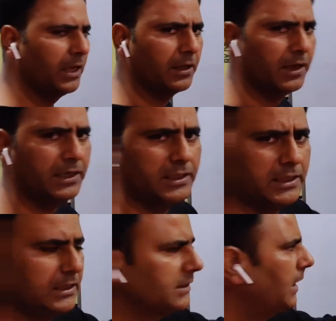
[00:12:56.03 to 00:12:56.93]
Renin
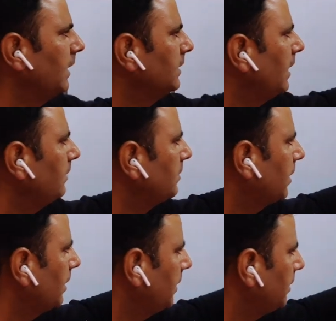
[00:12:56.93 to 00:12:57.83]
is enzyme
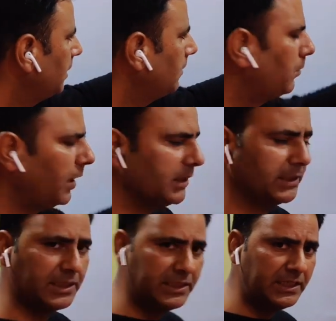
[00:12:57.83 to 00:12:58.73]
secreted by the
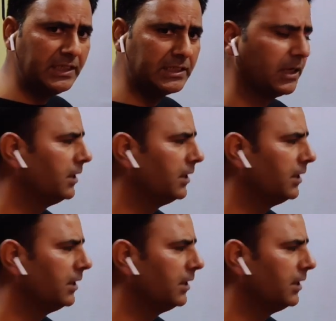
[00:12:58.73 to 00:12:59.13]
kidneys